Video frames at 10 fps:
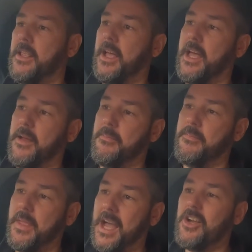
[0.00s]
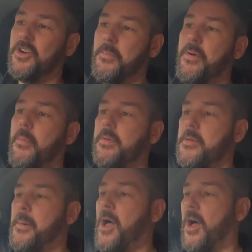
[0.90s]
I could have probably
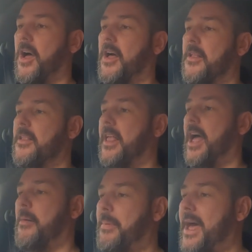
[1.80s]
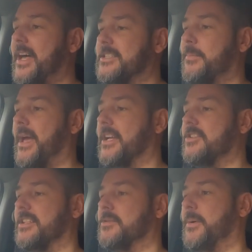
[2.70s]
bought a better spec
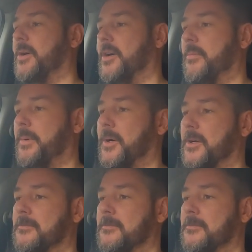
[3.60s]
transporter, but